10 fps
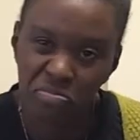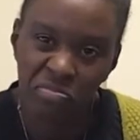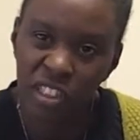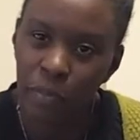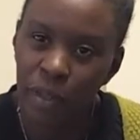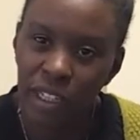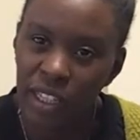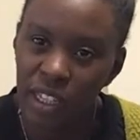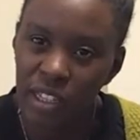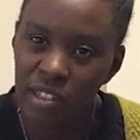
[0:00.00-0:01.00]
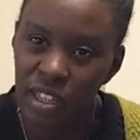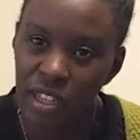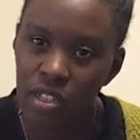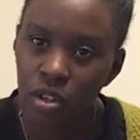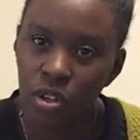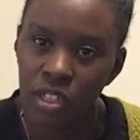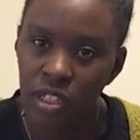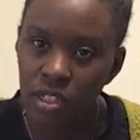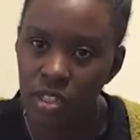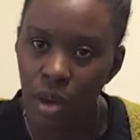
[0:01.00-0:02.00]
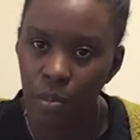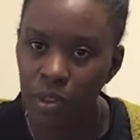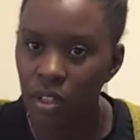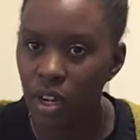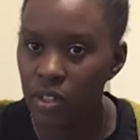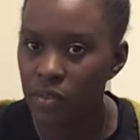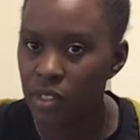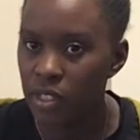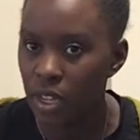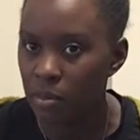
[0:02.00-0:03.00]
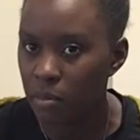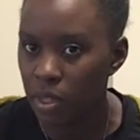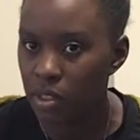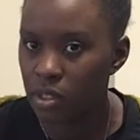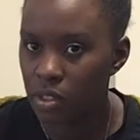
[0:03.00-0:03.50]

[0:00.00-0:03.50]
typically eat it as long as it's done with the kind of the same meats